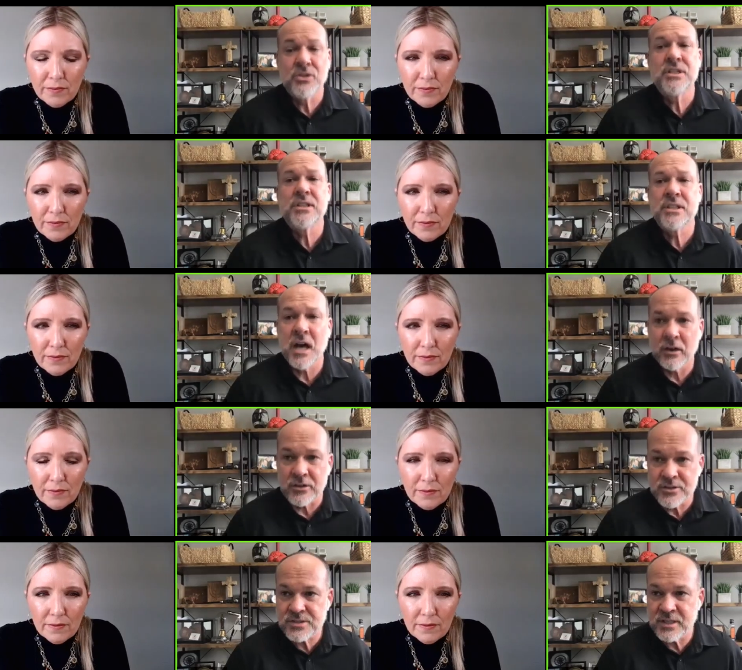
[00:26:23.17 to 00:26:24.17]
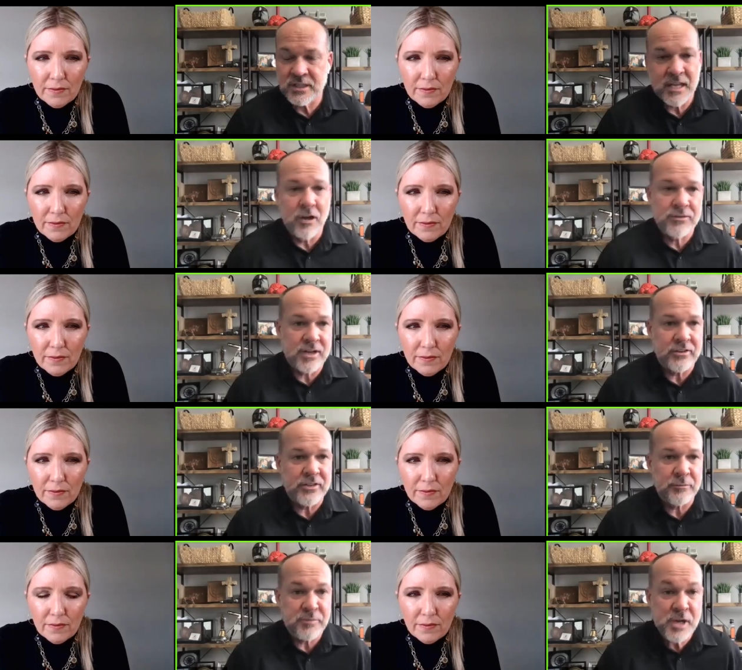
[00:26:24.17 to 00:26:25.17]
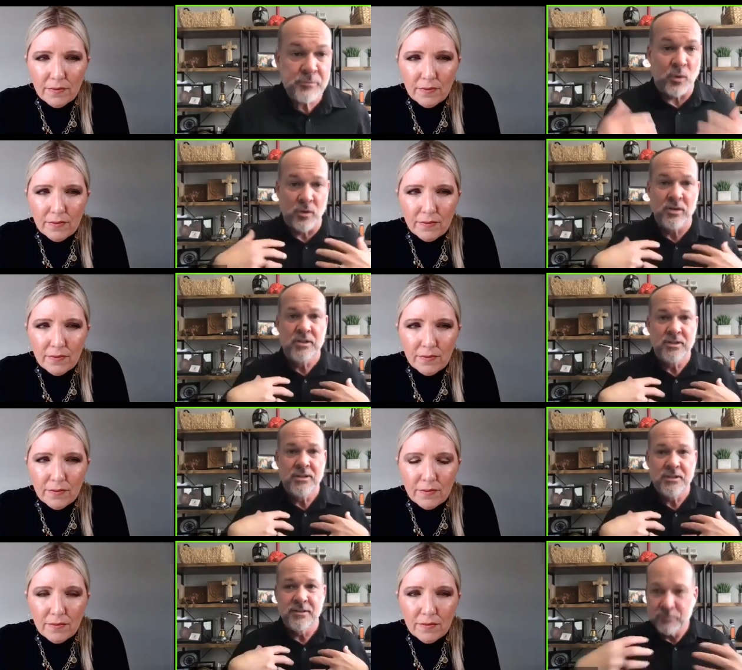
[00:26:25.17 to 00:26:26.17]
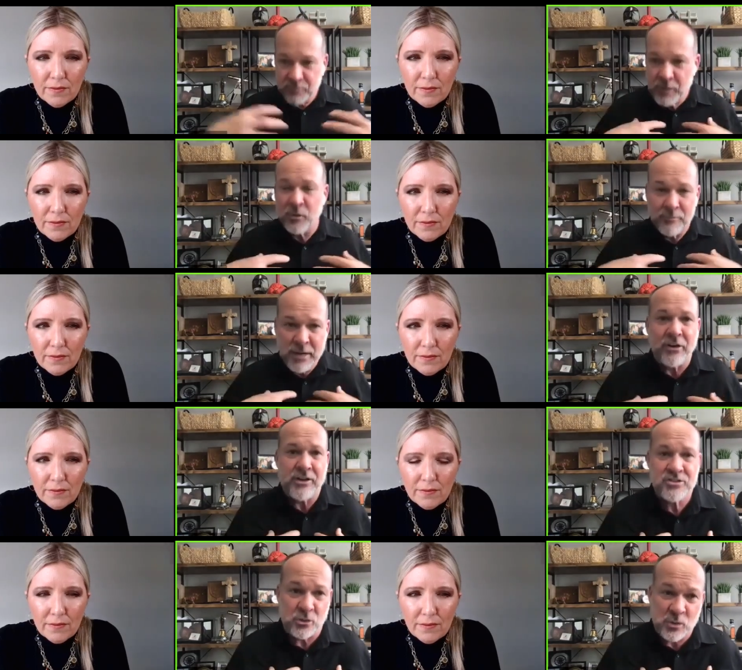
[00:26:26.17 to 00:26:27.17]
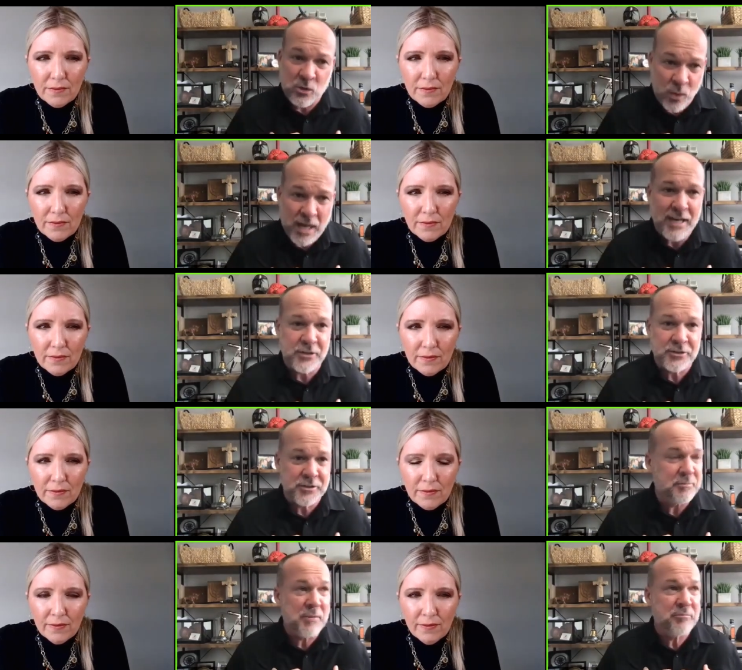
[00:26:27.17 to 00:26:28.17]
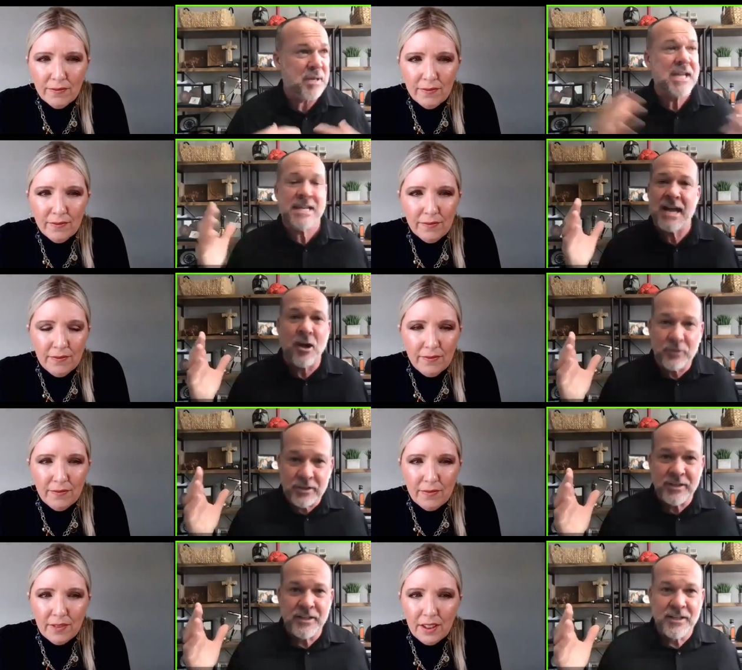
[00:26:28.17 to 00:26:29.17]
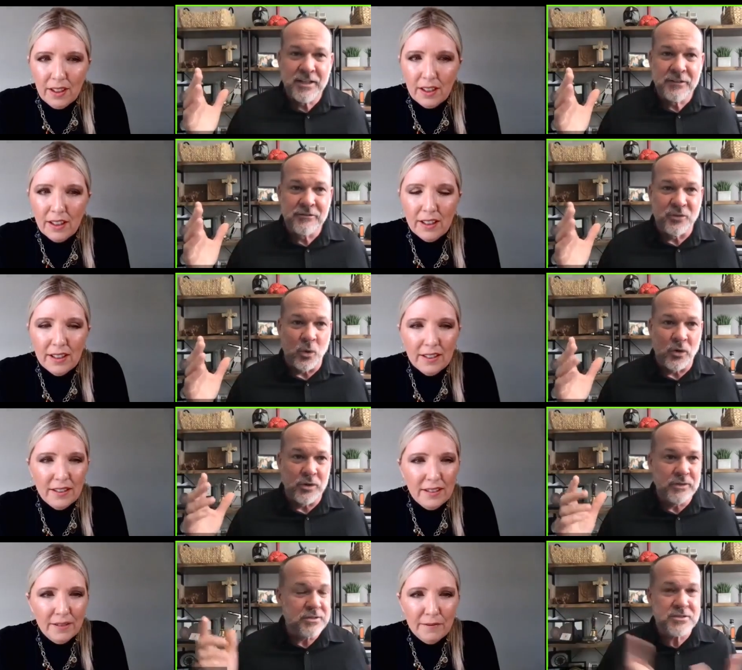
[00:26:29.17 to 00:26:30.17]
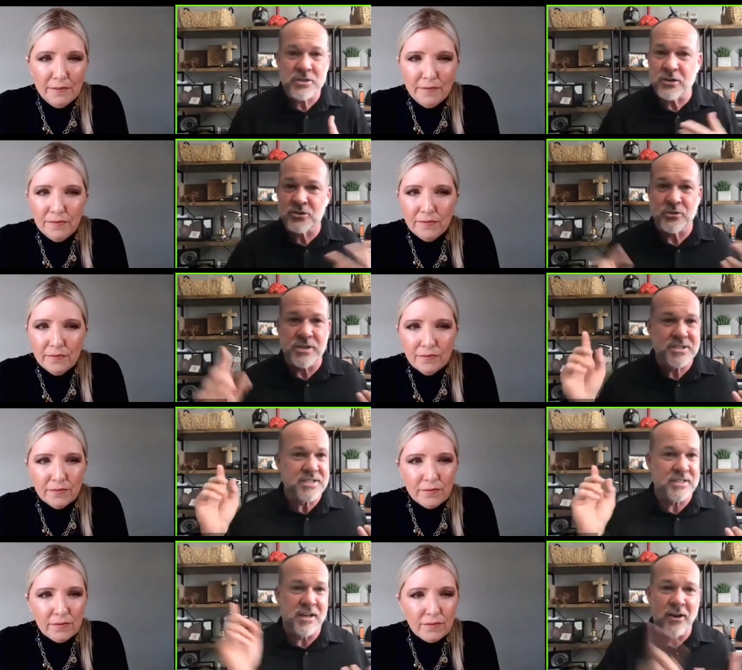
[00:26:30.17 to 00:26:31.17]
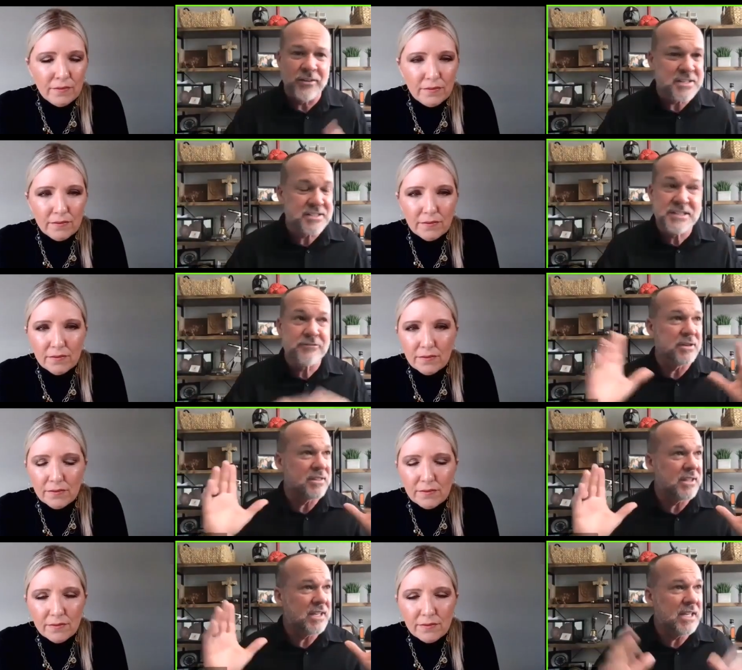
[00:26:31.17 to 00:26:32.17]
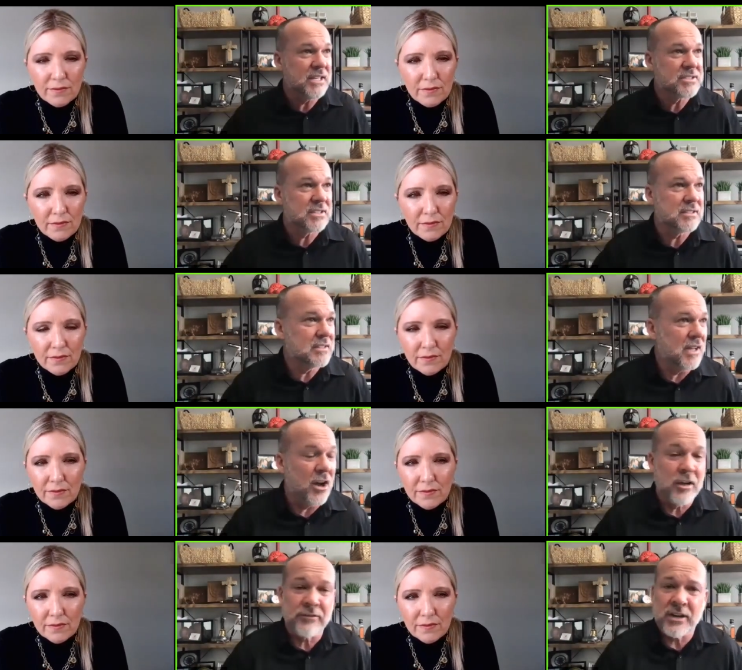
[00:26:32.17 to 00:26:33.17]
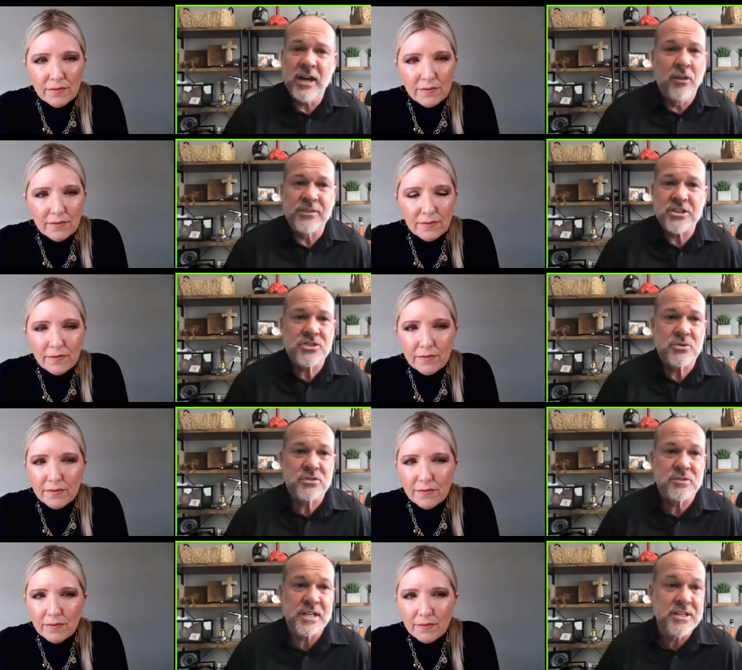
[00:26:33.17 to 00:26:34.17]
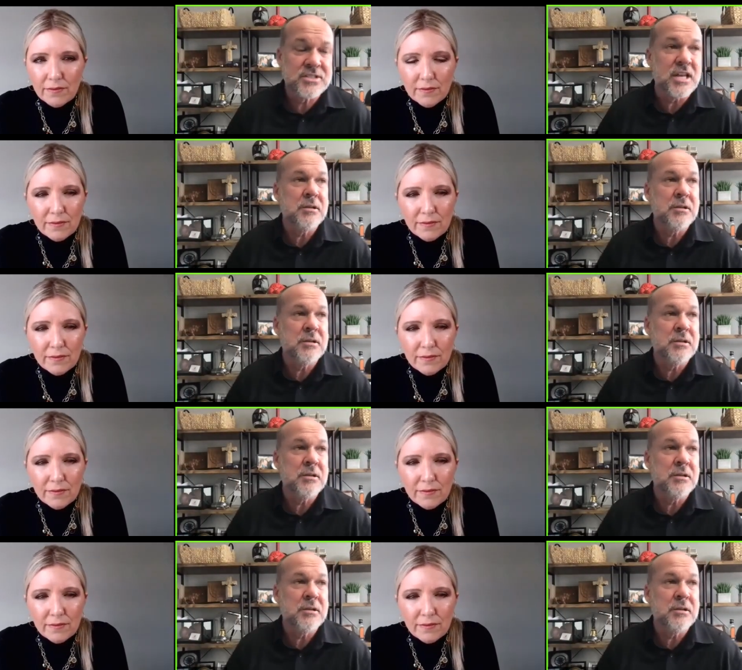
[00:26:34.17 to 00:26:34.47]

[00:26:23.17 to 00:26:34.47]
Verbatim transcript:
Speaker 1: billion dollars in healthcare that people, people, Americans are required to be paying out for surgeries and all these different things and all of our health issues. It's